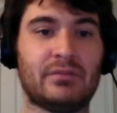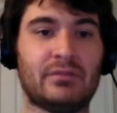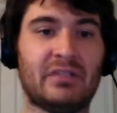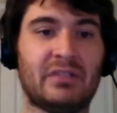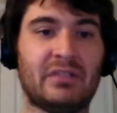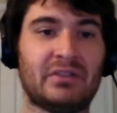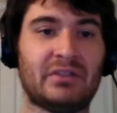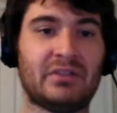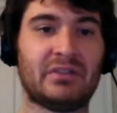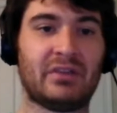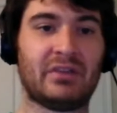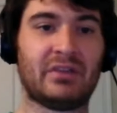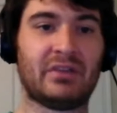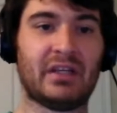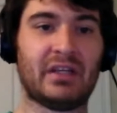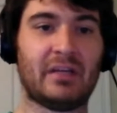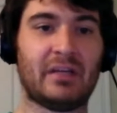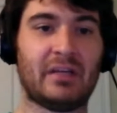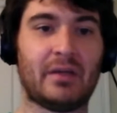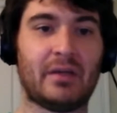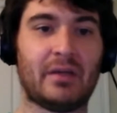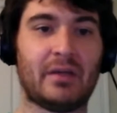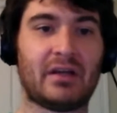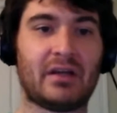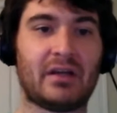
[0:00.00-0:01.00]
if you're
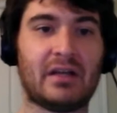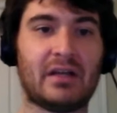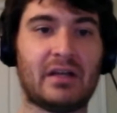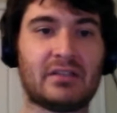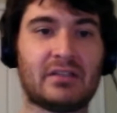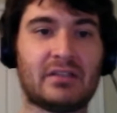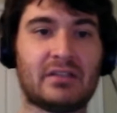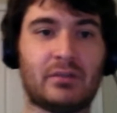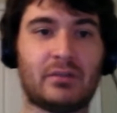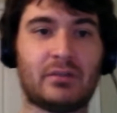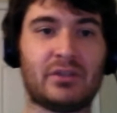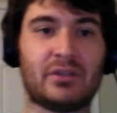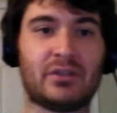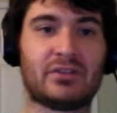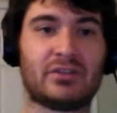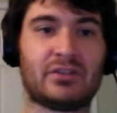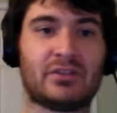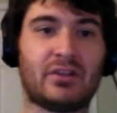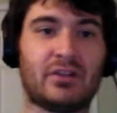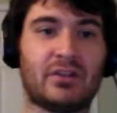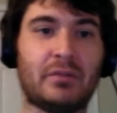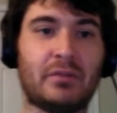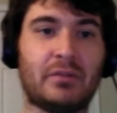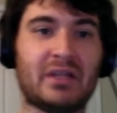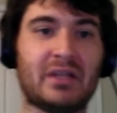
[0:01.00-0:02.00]
thinking about guys like
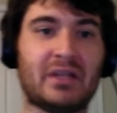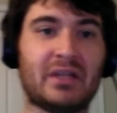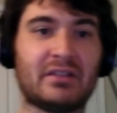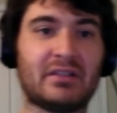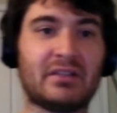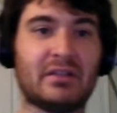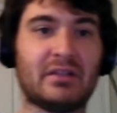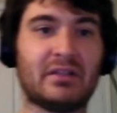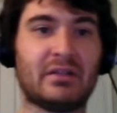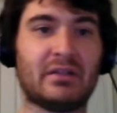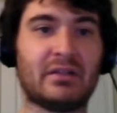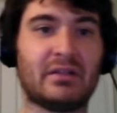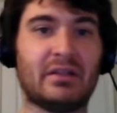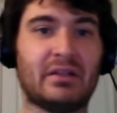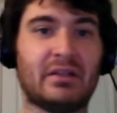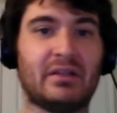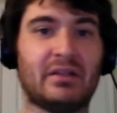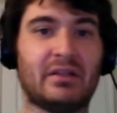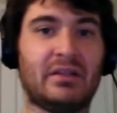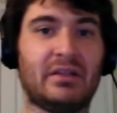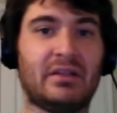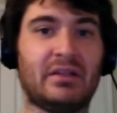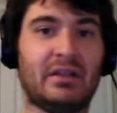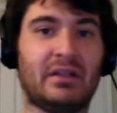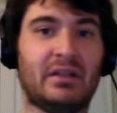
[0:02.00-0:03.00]
Whistler and Mengden,
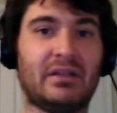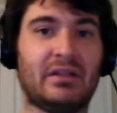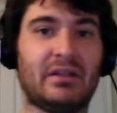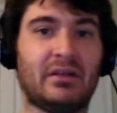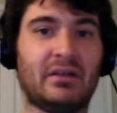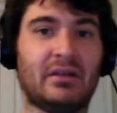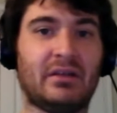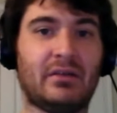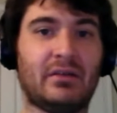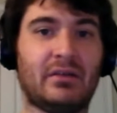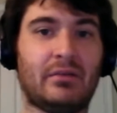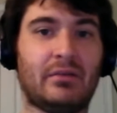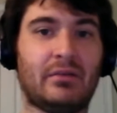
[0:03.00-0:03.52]
the